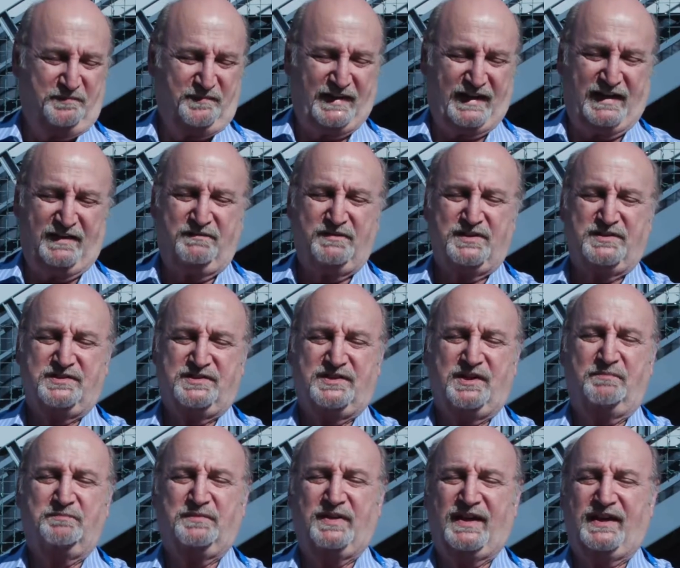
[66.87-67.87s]
Even
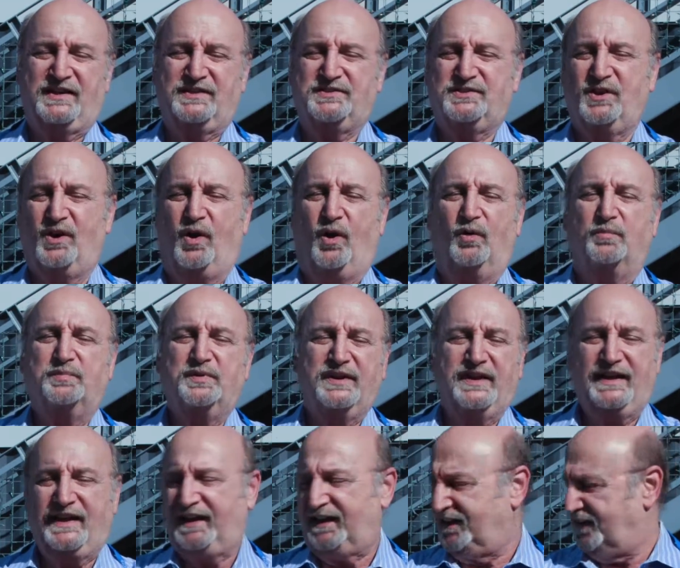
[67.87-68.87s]
something as
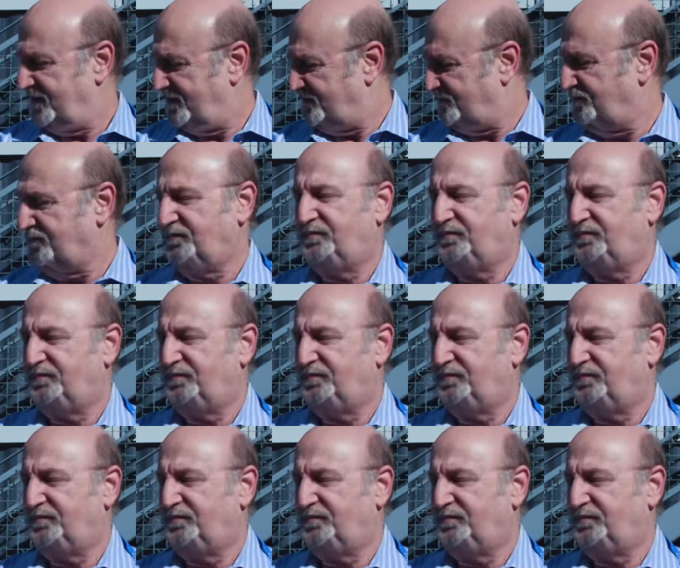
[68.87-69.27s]
opening